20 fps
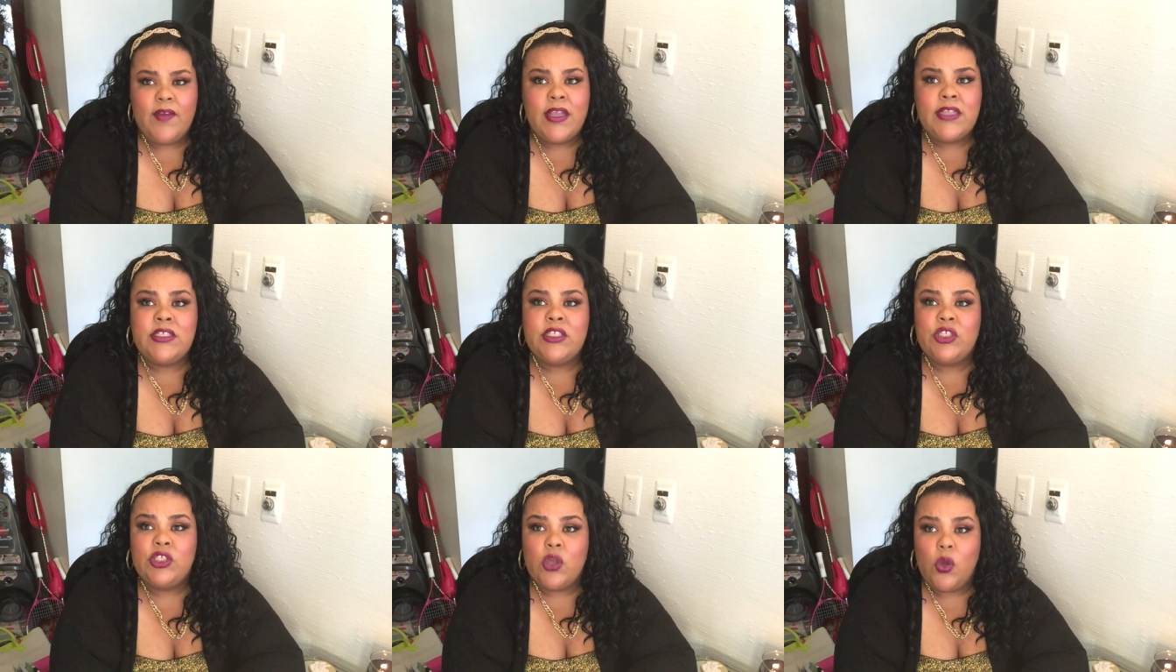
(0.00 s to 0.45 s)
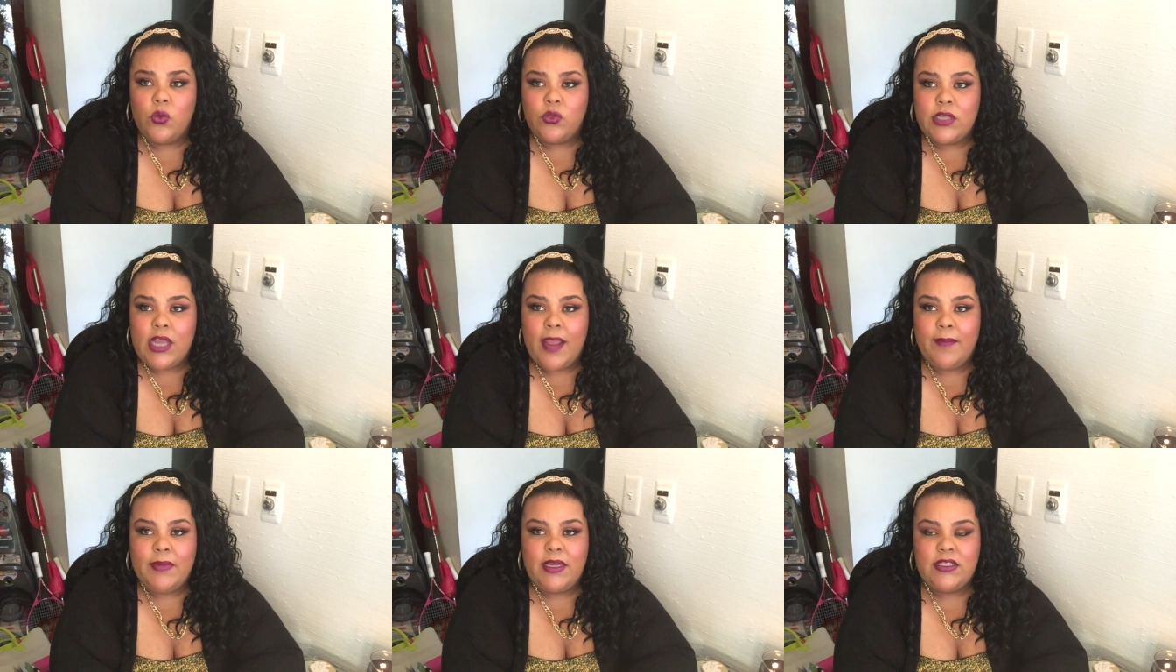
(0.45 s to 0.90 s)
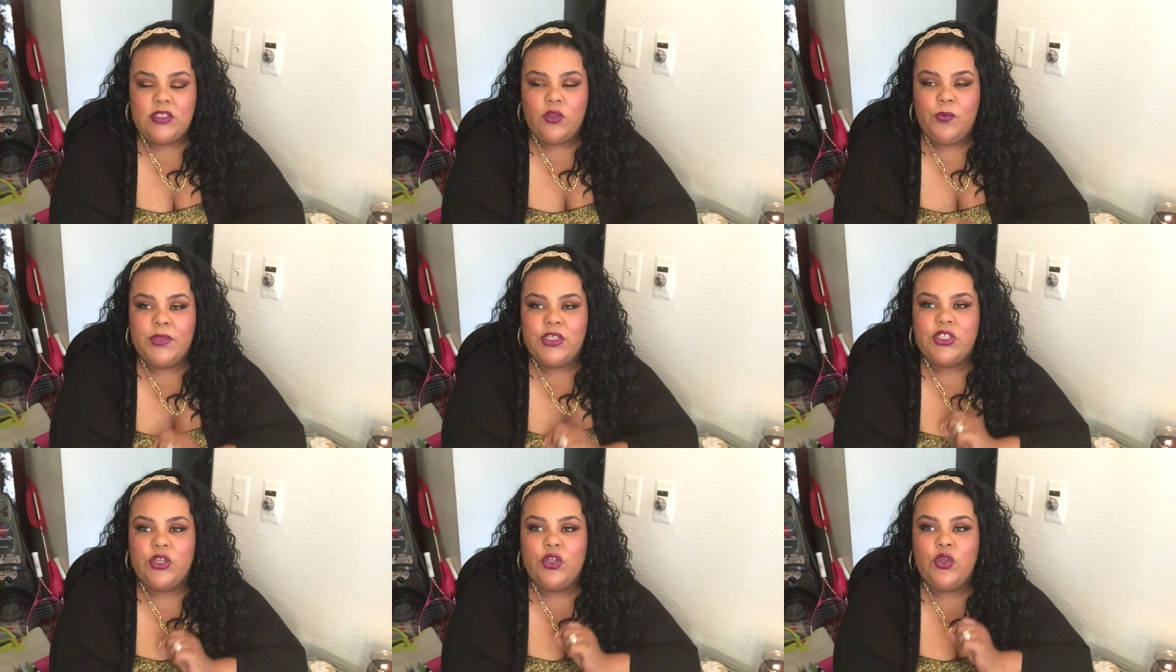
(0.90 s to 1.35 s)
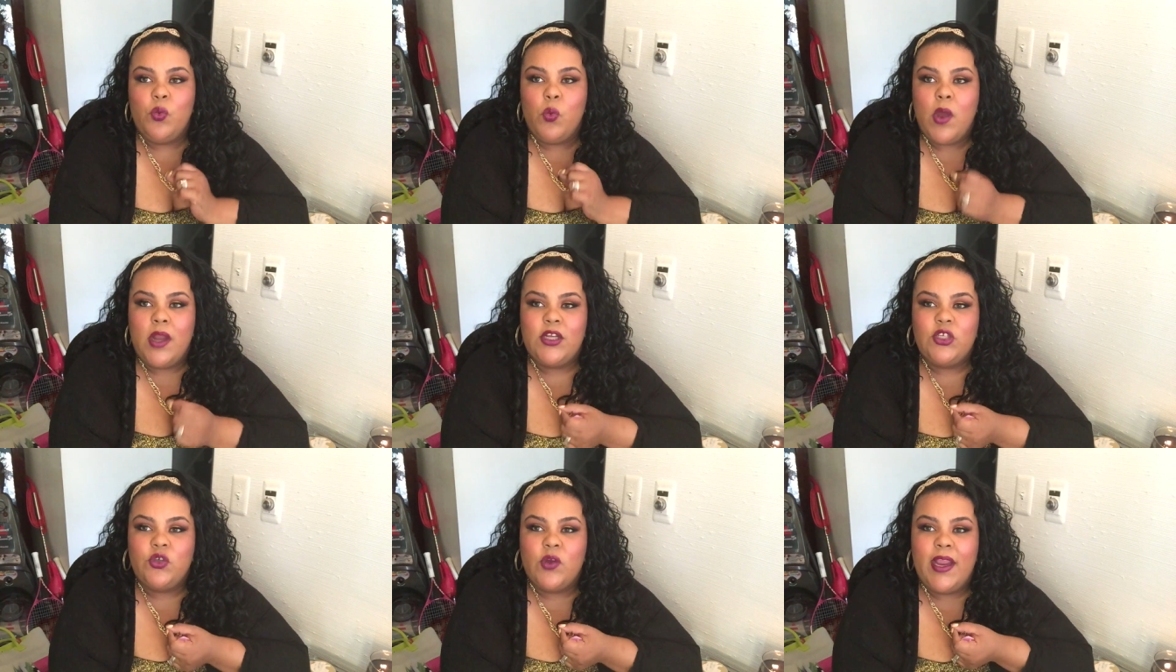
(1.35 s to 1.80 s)
It's so time consuming. So you
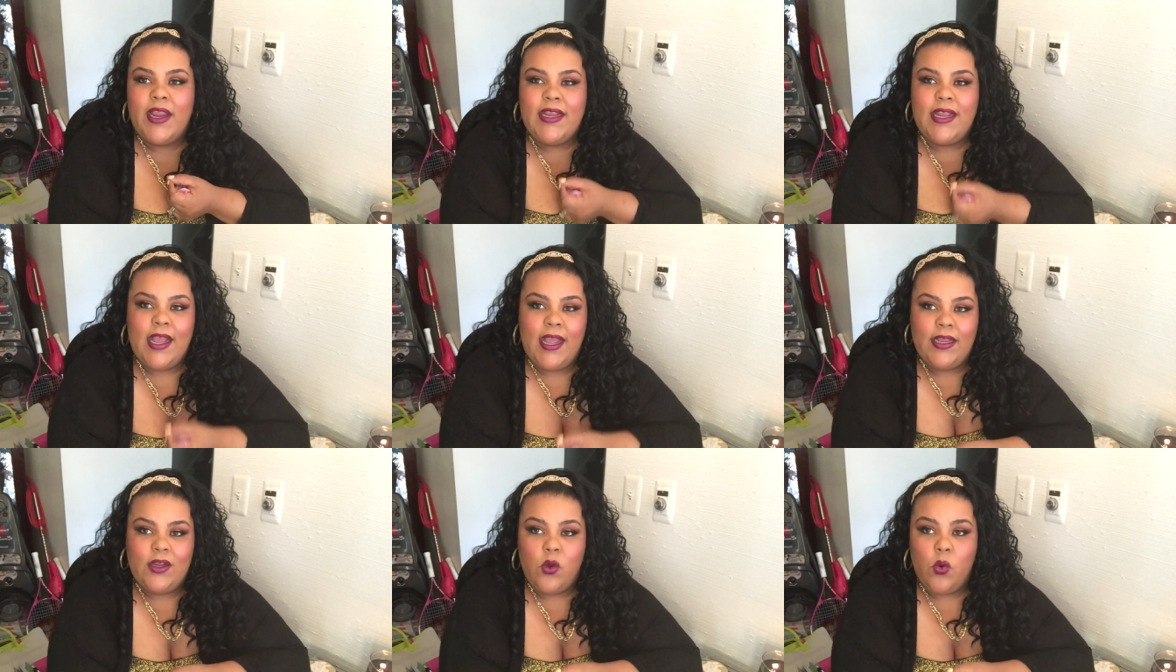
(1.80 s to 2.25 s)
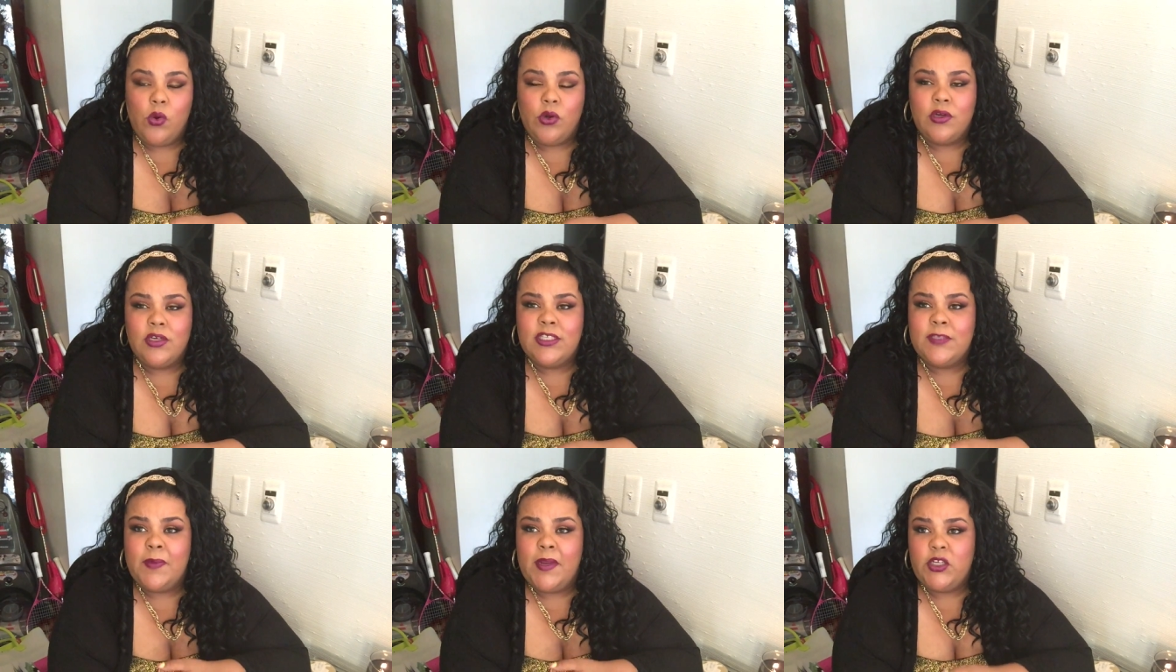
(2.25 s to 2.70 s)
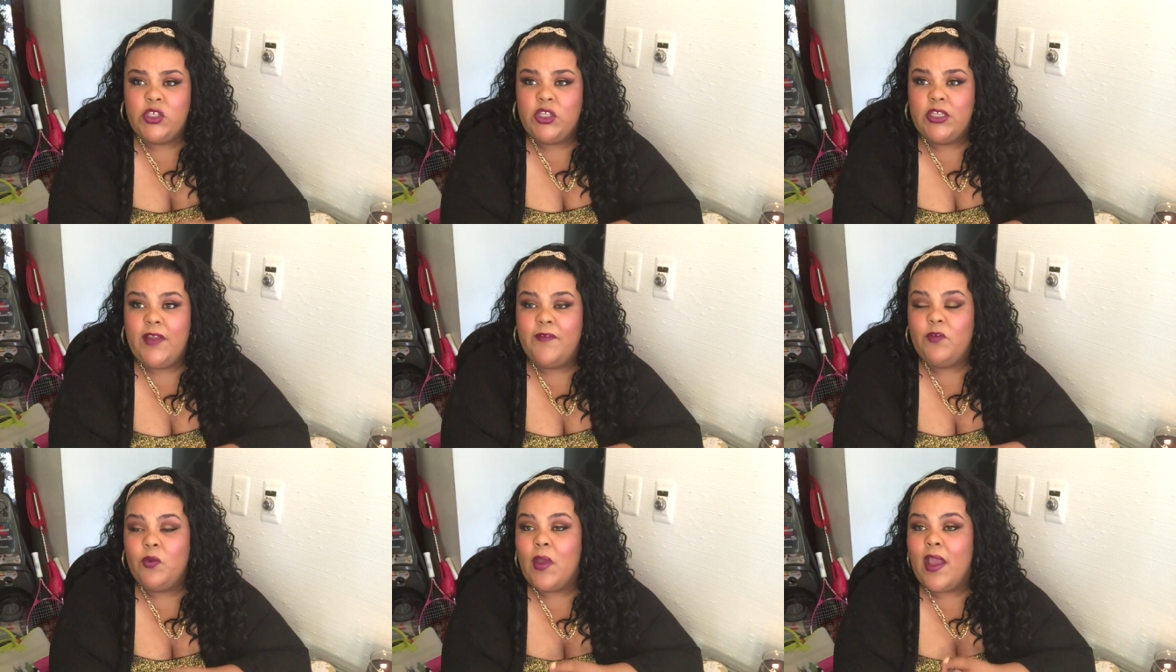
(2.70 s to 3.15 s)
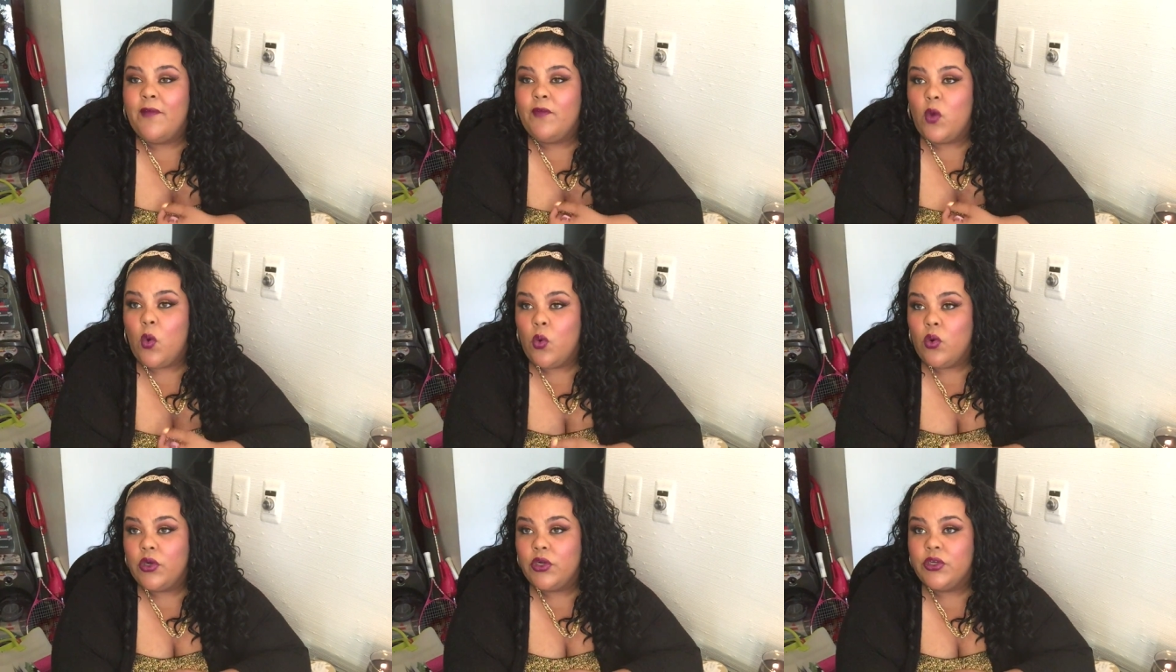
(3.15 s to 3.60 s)
want to try and cut corners, especially if you have
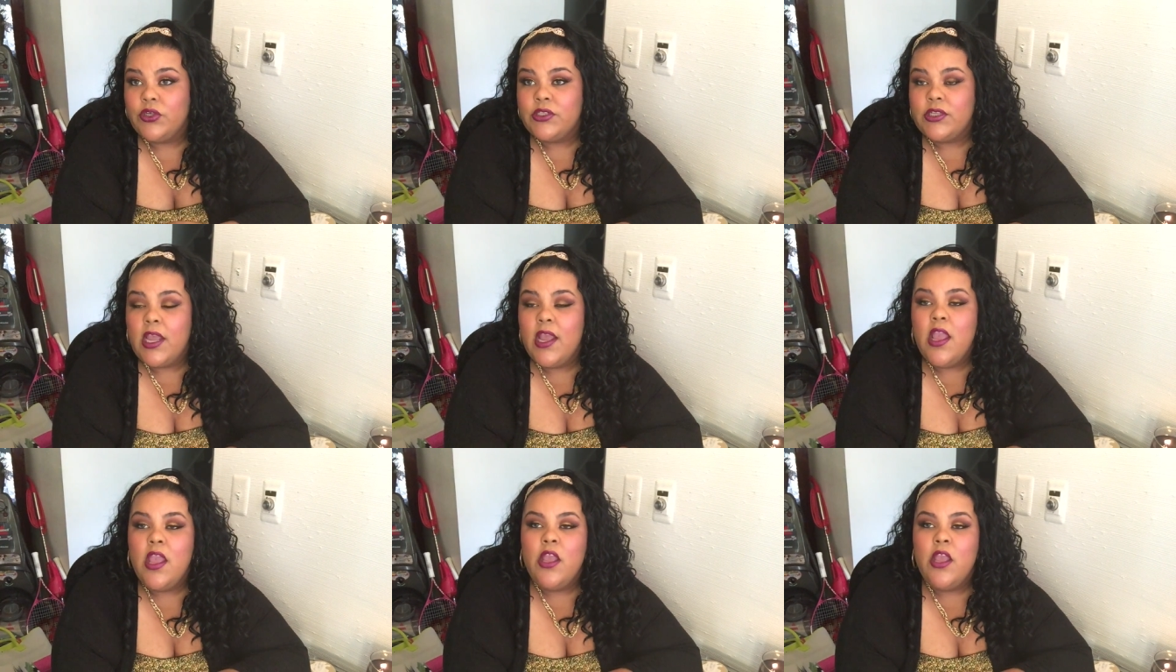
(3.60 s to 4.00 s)
orders.